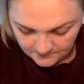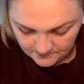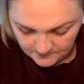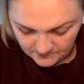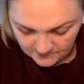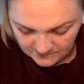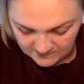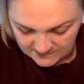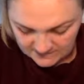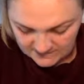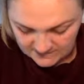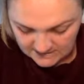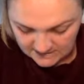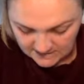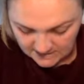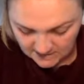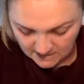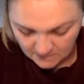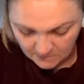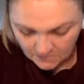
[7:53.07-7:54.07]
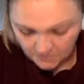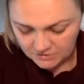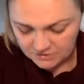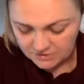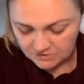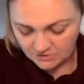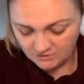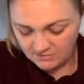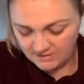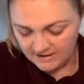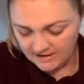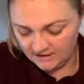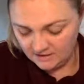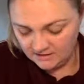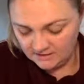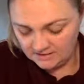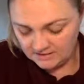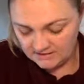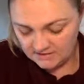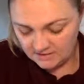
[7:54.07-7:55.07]
me see. Emotional
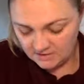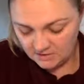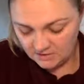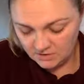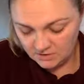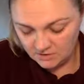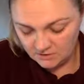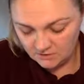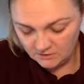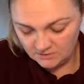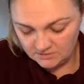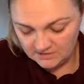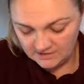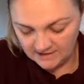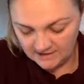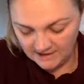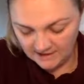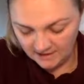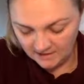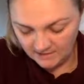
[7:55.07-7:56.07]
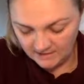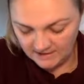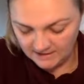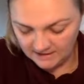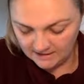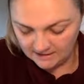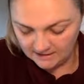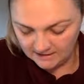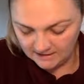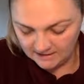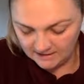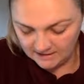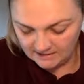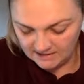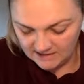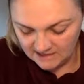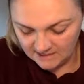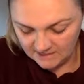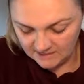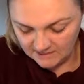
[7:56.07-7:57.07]
balance. Use aromatically and
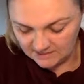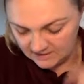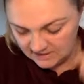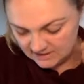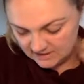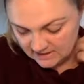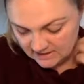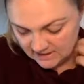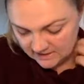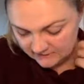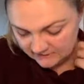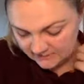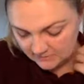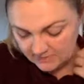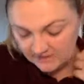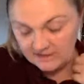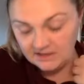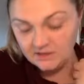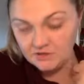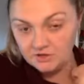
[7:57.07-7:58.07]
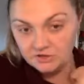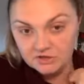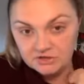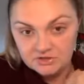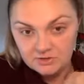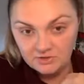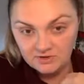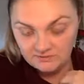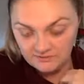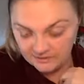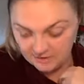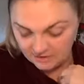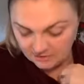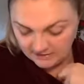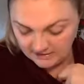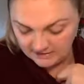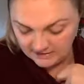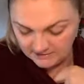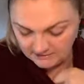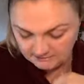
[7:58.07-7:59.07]
topically to get from hindered to
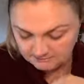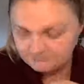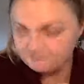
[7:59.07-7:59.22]
invigorated.